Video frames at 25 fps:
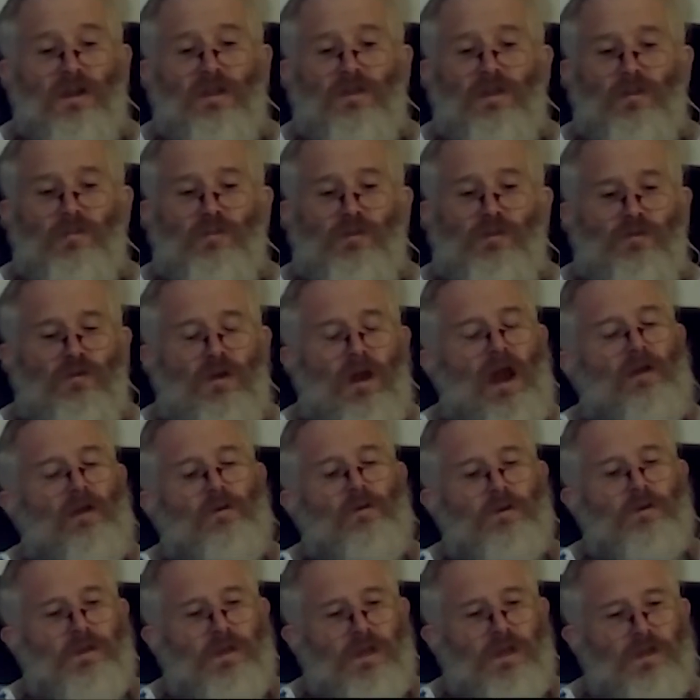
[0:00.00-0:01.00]
The
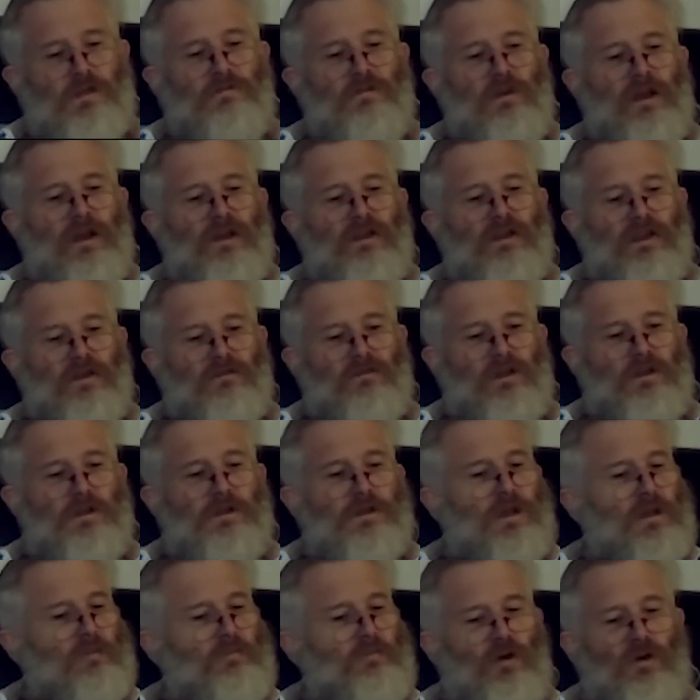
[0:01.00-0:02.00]
bureaucracy is relatively
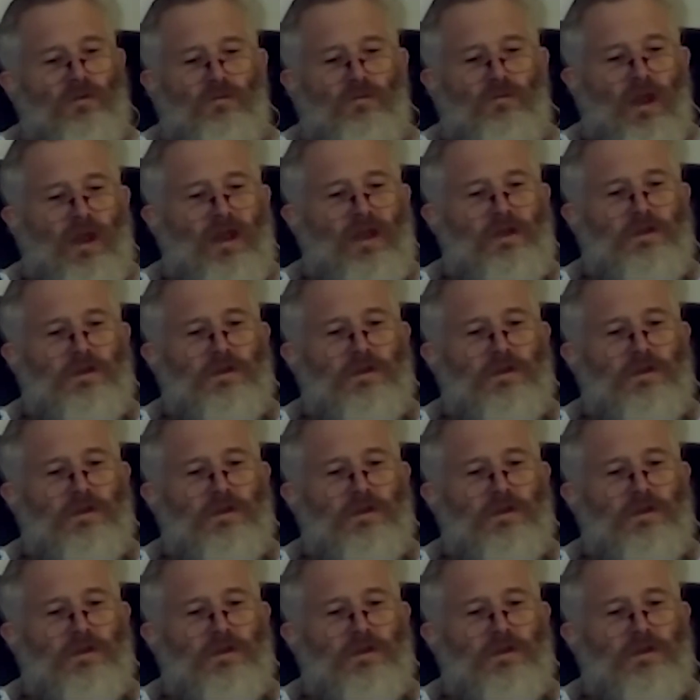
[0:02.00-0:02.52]
simple, right?